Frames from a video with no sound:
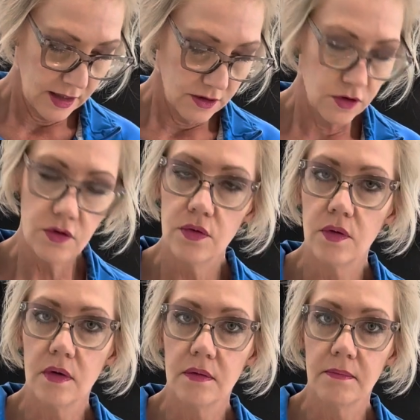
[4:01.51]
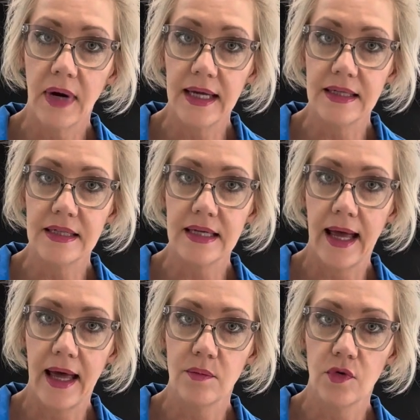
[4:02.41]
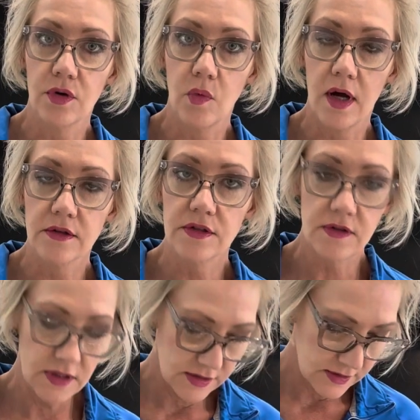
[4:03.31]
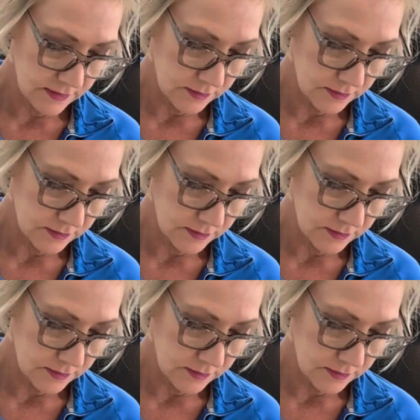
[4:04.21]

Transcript: you might need to add more water to this.